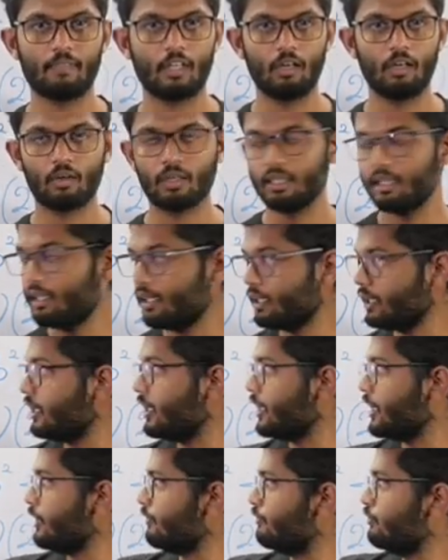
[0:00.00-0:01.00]
Okay,
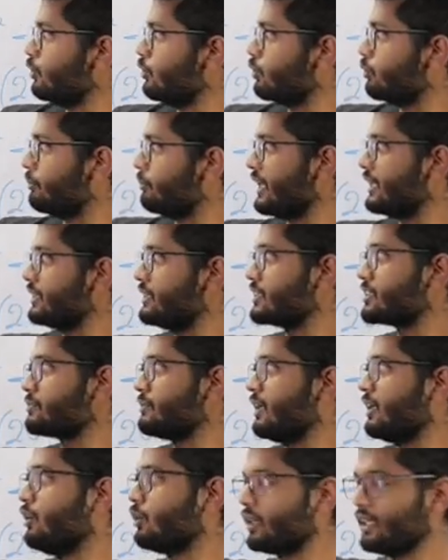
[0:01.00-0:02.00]
if you by
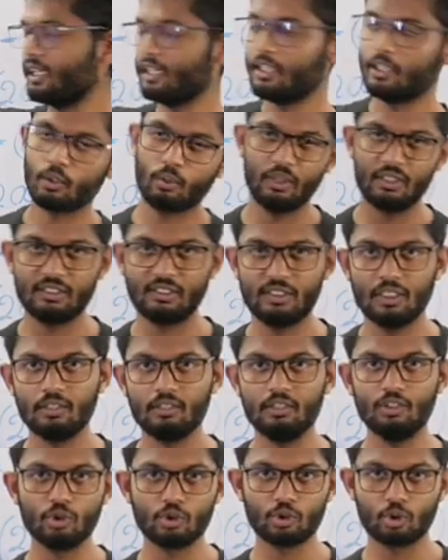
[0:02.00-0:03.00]
looking at the
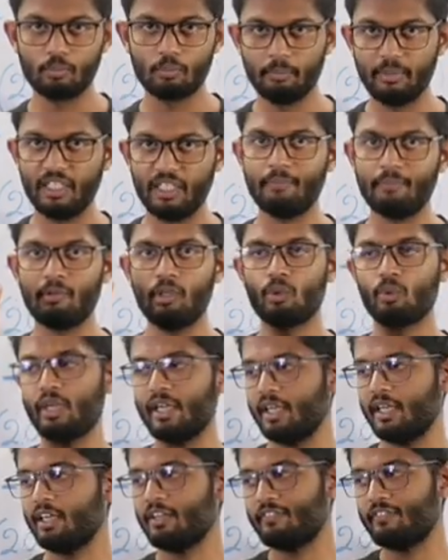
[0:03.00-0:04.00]
question, you should be able to
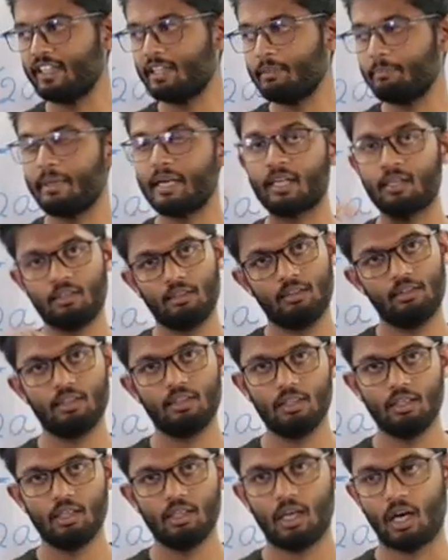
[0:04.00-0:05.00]
identify the pattern.
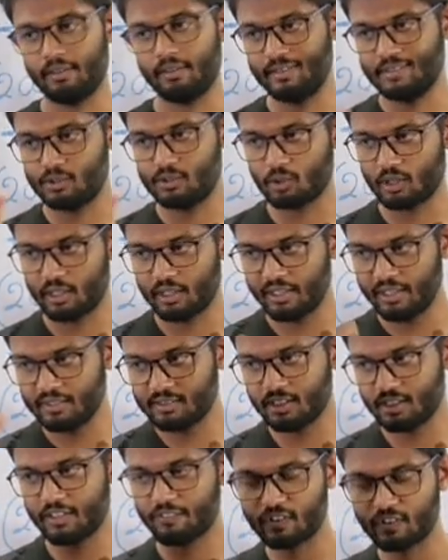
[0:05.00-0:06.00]
This one
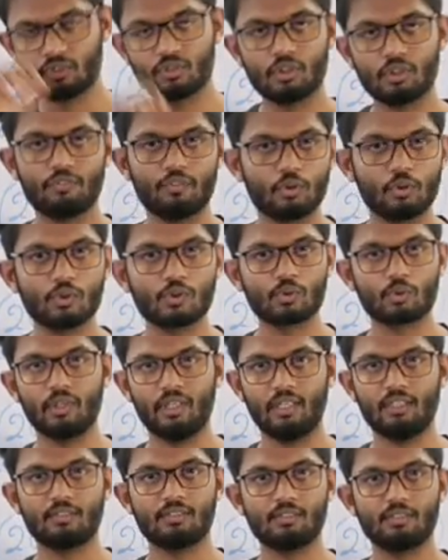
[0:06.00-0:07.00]
is a difference of two
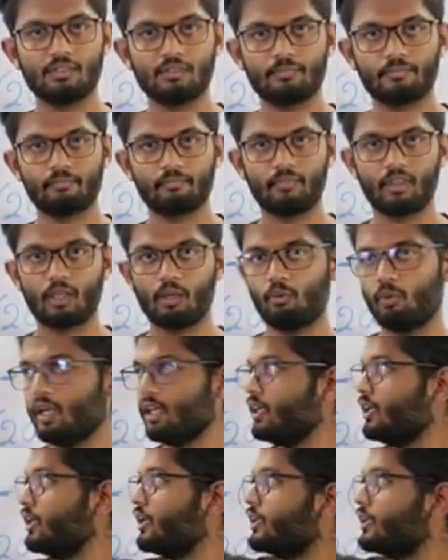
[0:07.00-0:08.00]
squares.
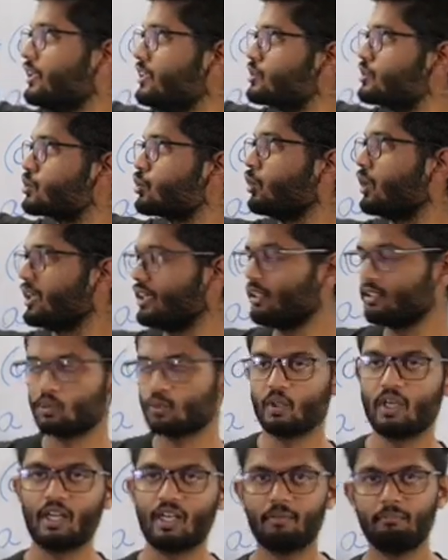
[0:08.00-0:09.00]
What? These two are the
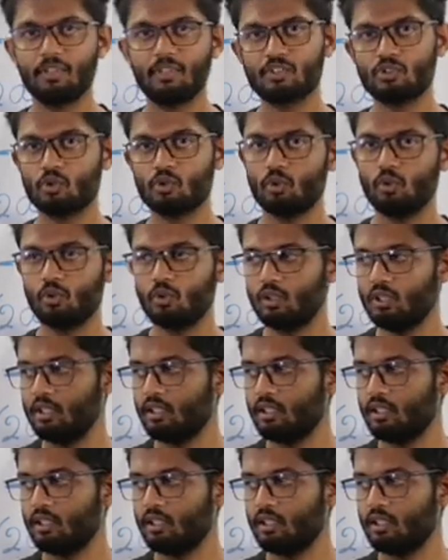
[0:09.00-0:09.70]
square numbers. So